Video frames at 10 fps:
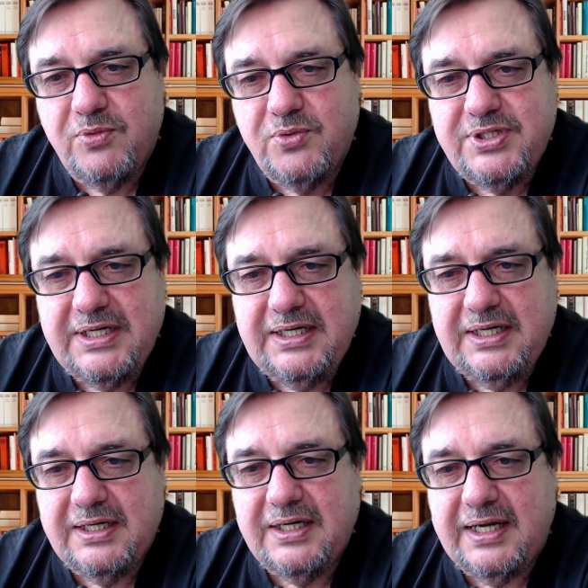
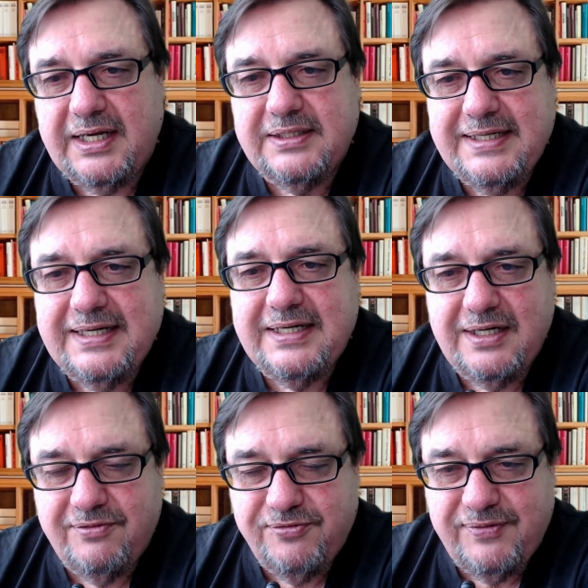routine and get an
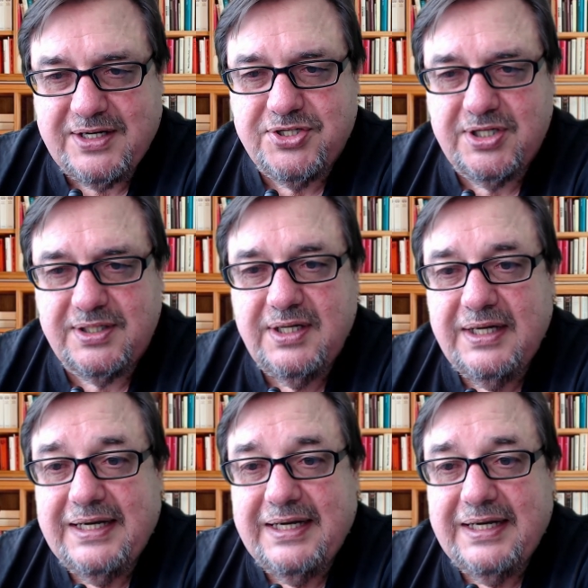infection